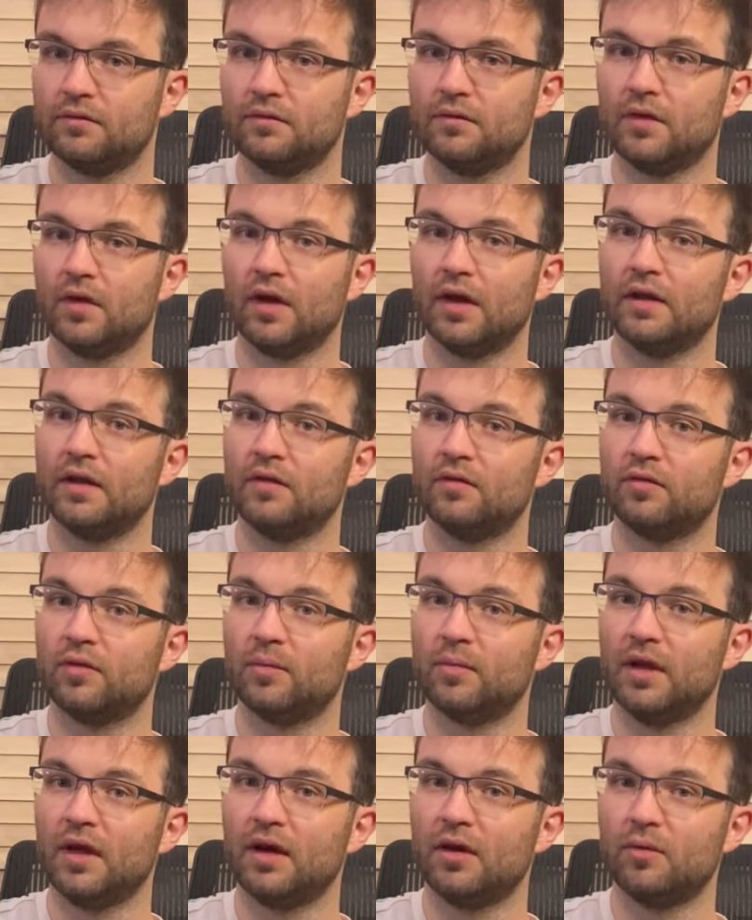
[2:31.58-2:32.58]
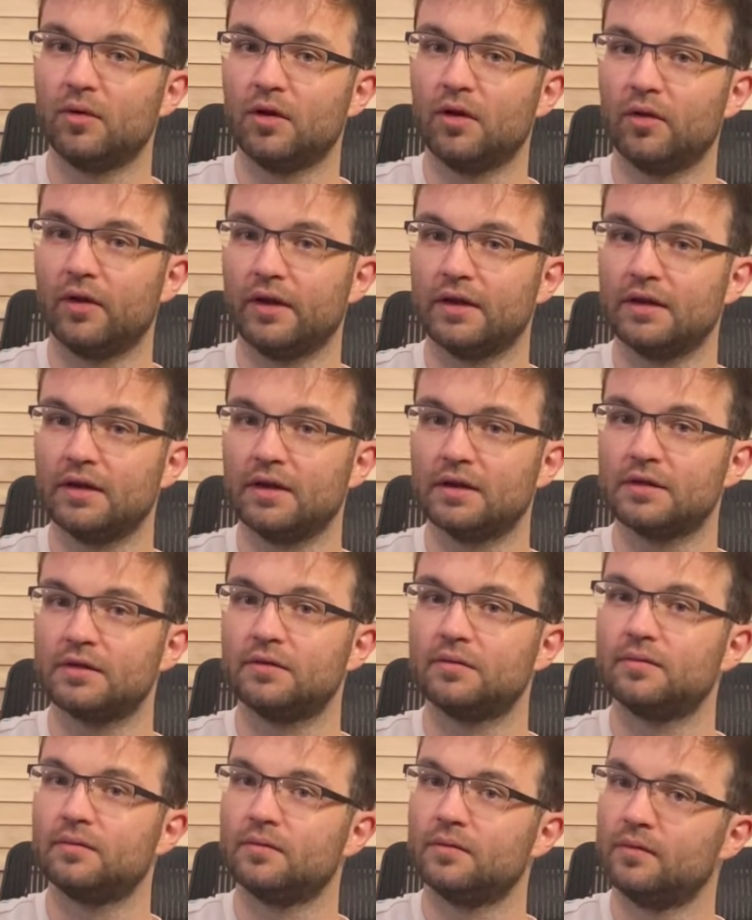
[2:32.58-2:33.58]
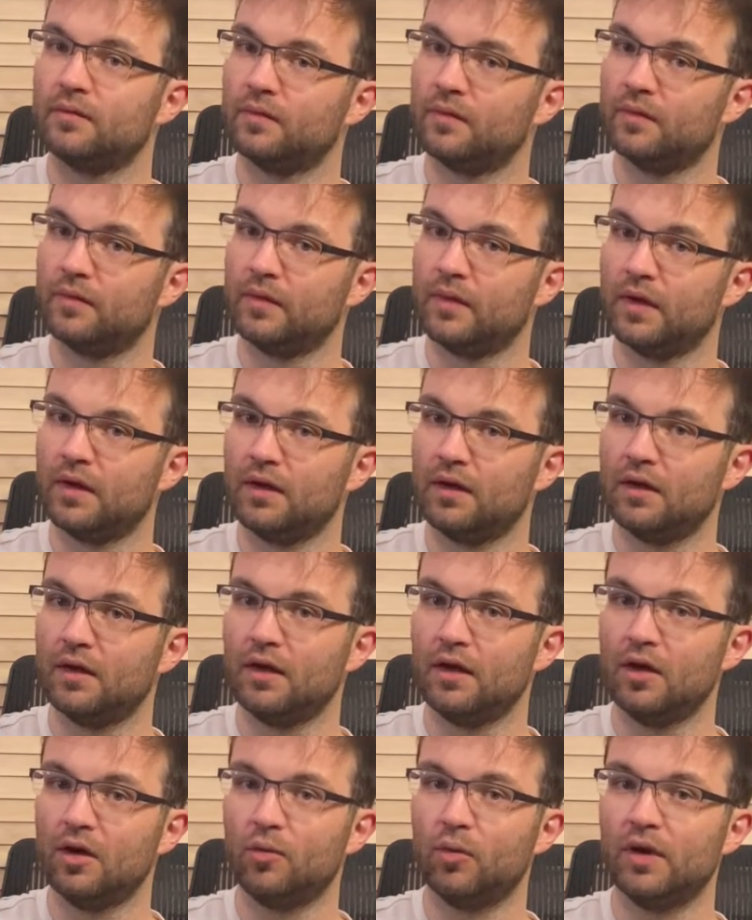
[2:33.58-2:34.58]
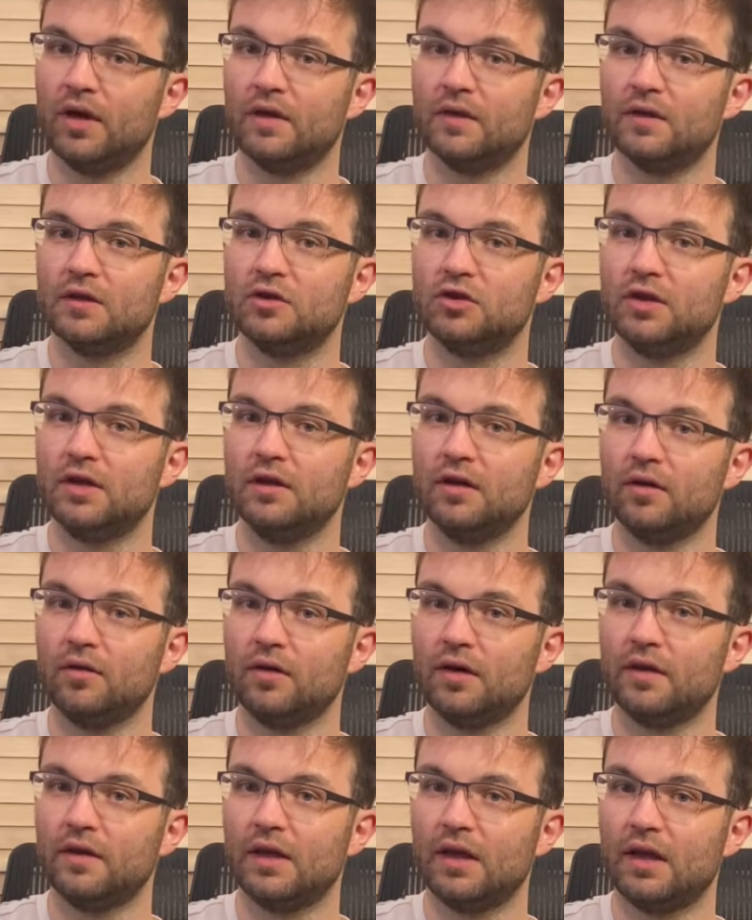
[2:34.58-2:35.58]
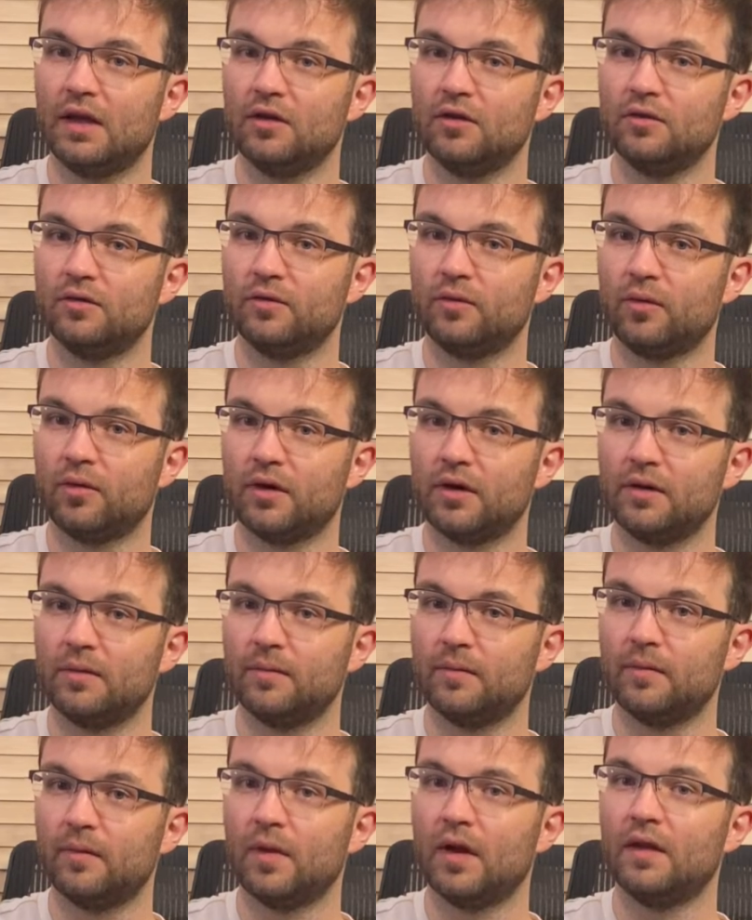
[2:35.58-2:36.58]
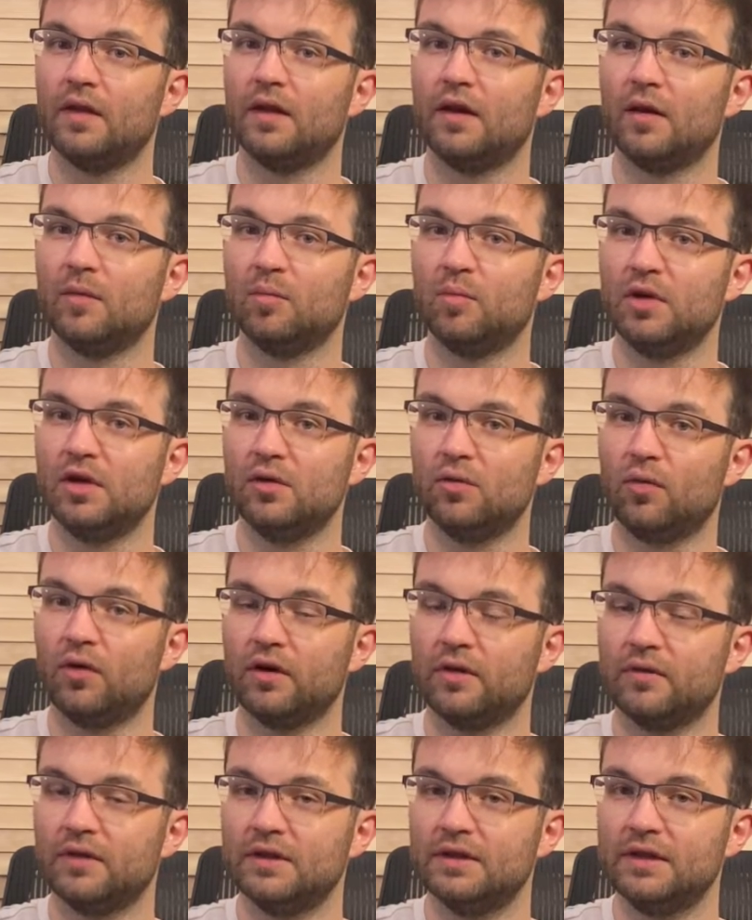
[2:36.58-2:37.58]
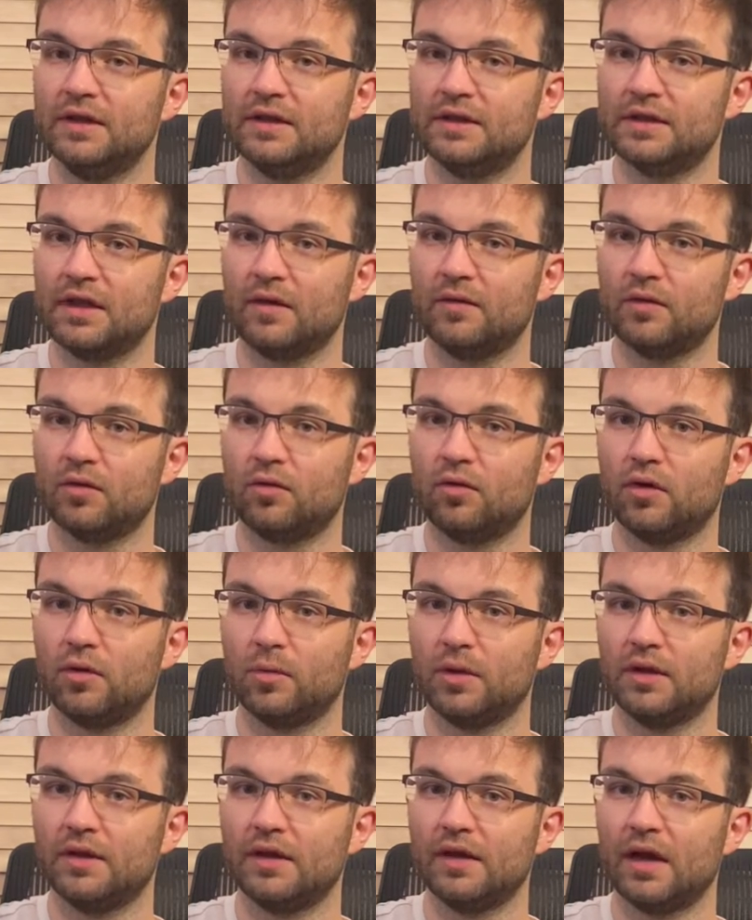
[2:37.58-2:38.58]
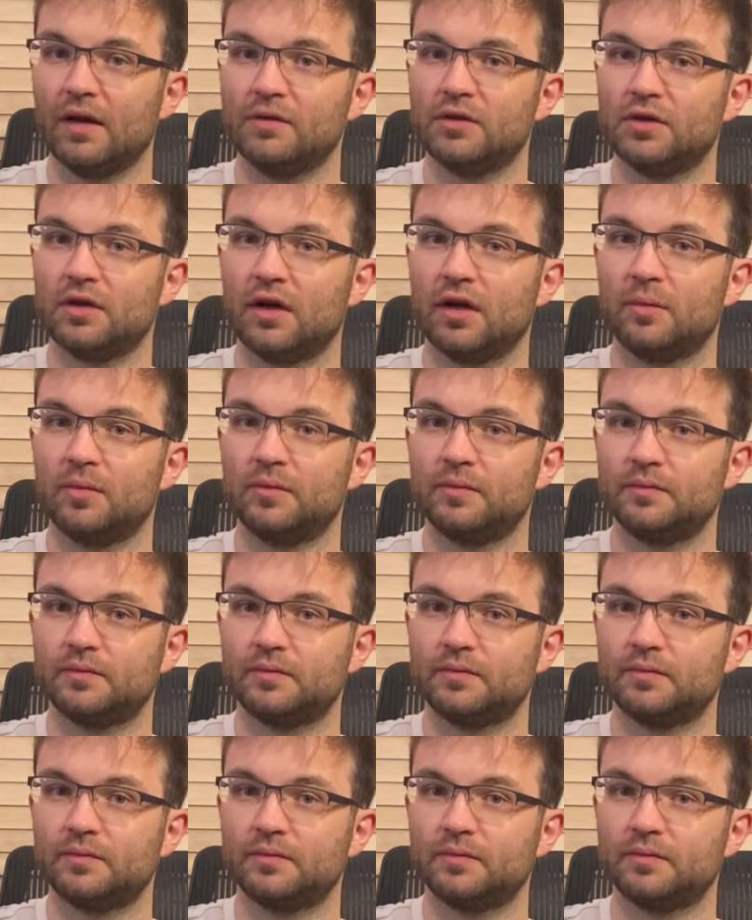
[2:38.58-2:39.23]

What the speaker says: alright, and then from there we go like this. We hit the G note on the end of 4, and then on beat 1 of the D7 chord we hit the F sharp.